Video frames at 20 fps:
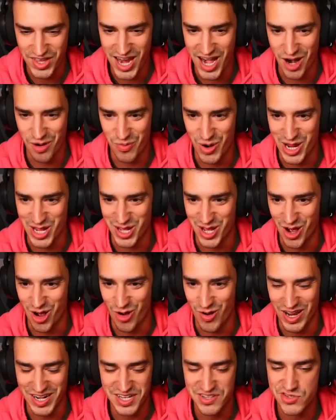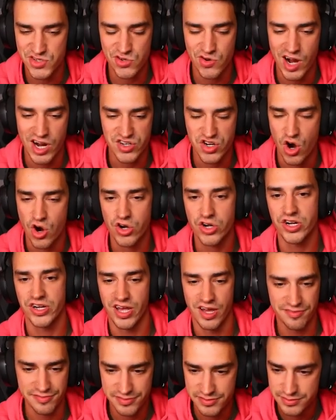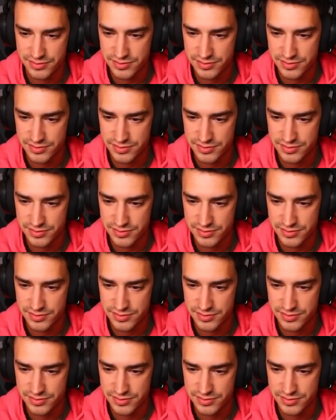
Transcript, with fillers: There we go. I didn't scratch hard enough.